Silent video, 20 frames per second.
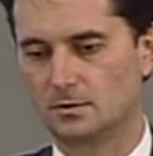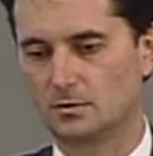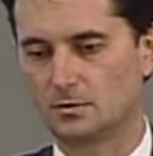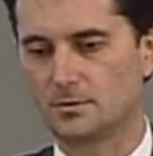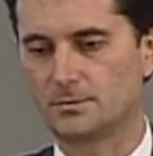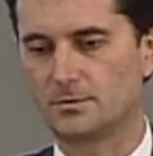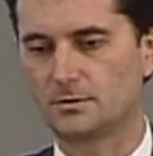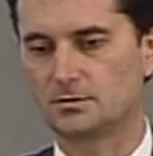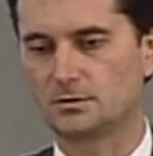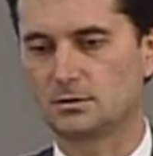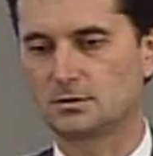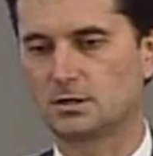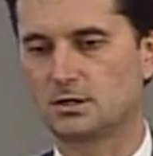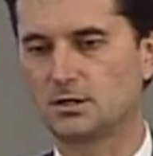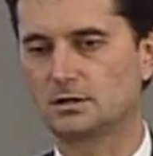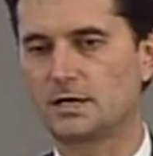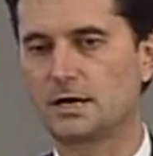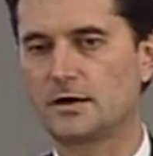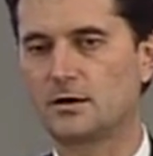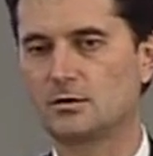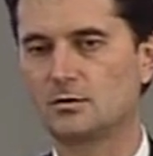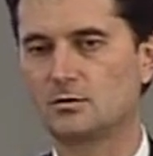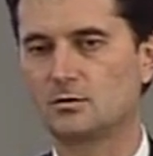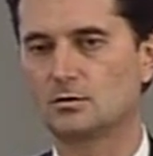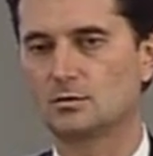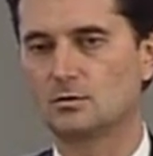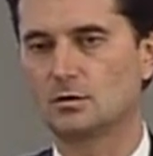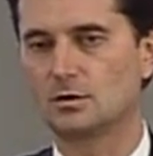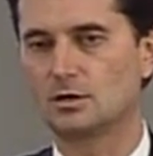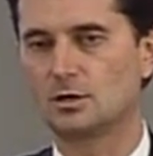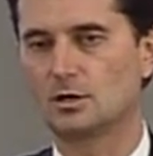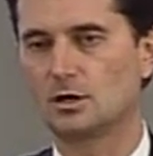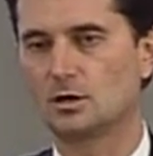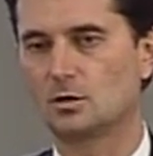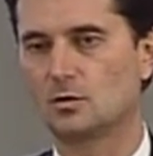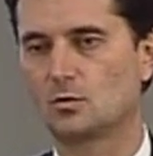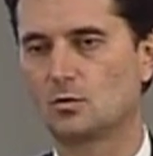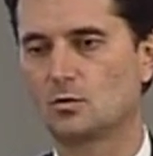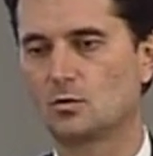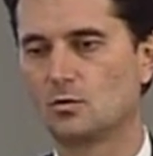23rd of August
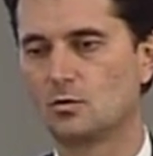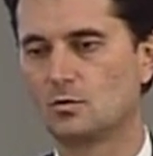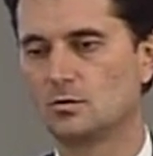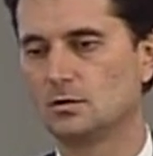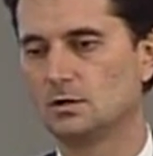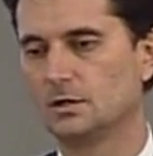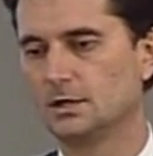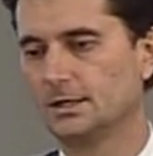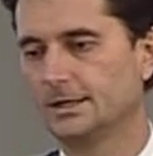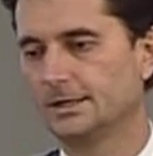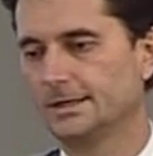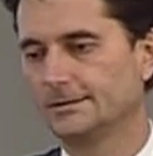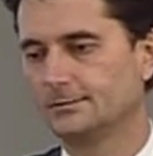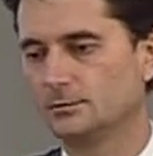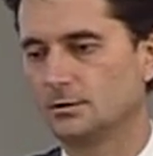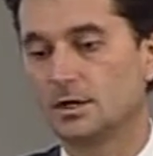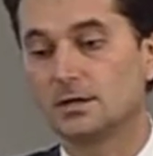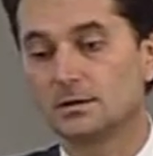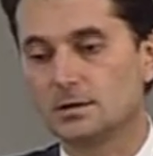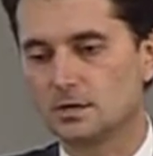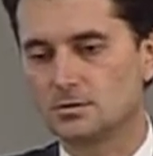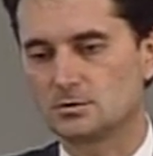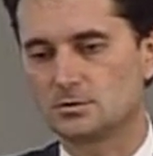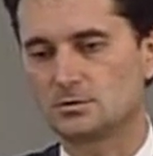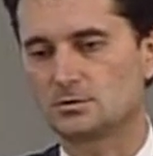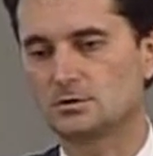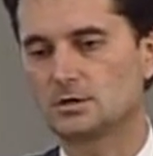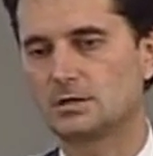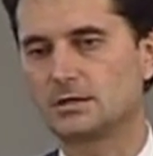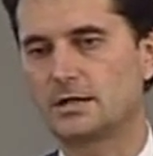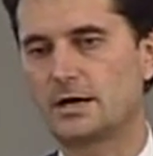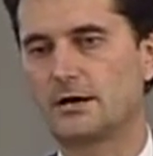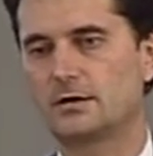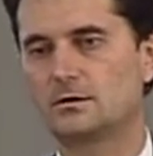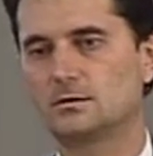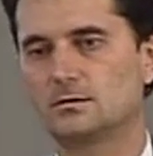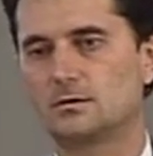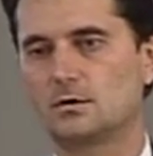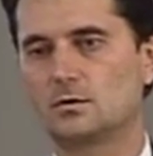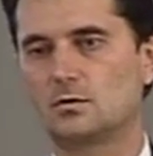as the European Day of
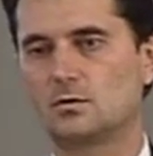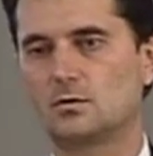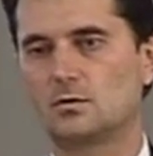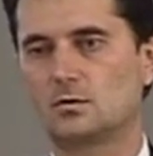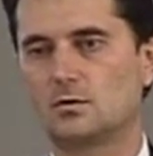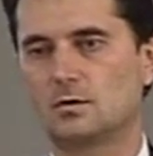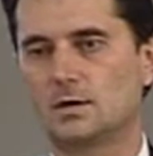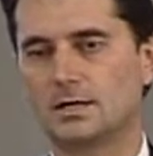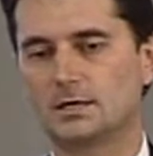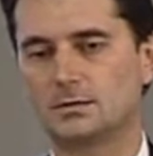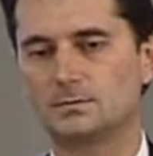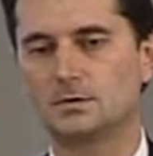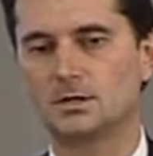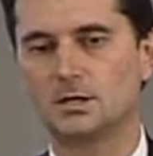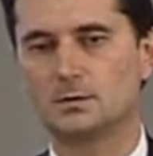Victims of